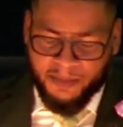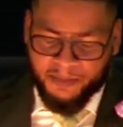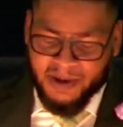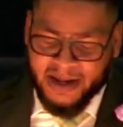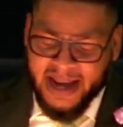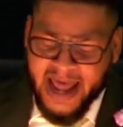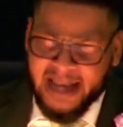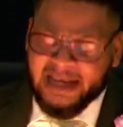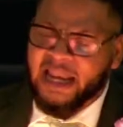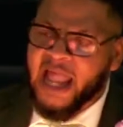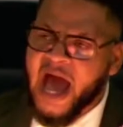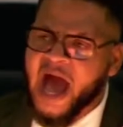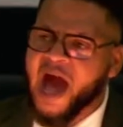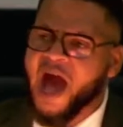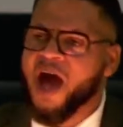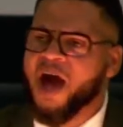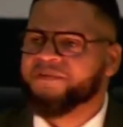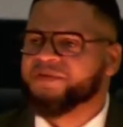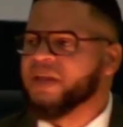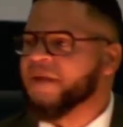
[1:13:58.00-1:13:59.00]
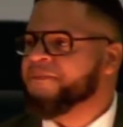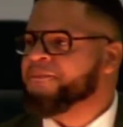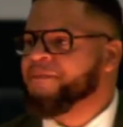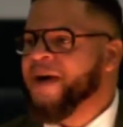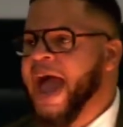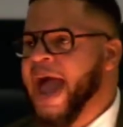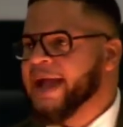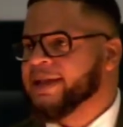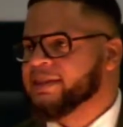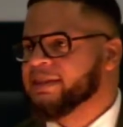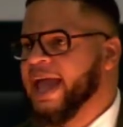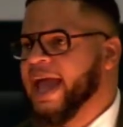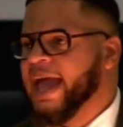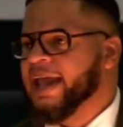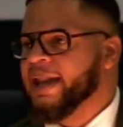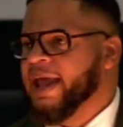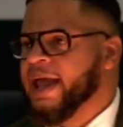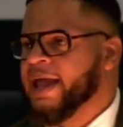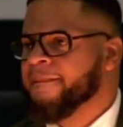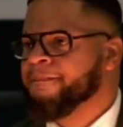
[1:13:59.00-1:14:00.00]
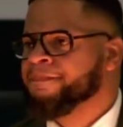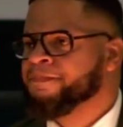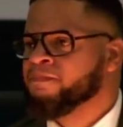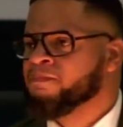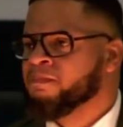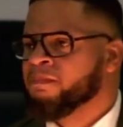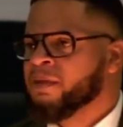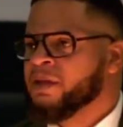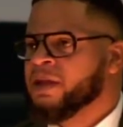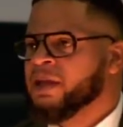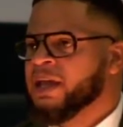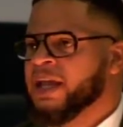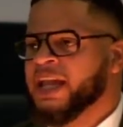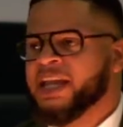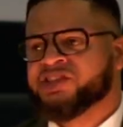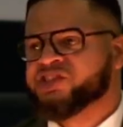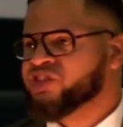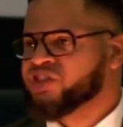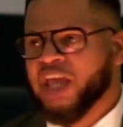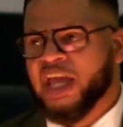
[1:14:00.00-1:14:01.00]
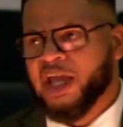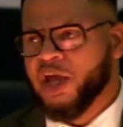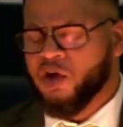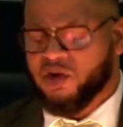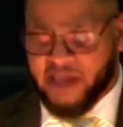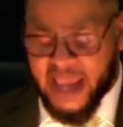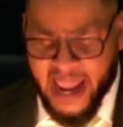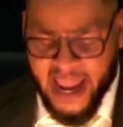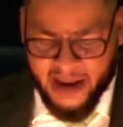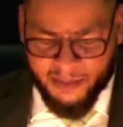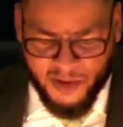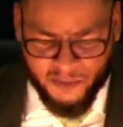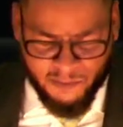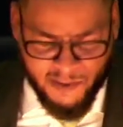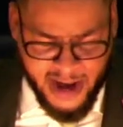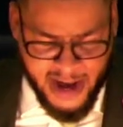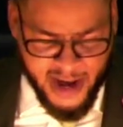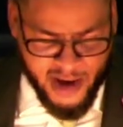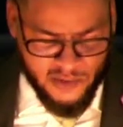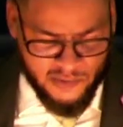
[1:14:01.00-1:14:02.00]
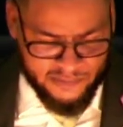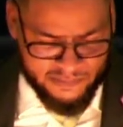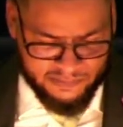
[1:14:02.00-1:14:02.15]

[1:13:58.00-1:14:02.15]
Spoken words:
But I love the fact that he still came around.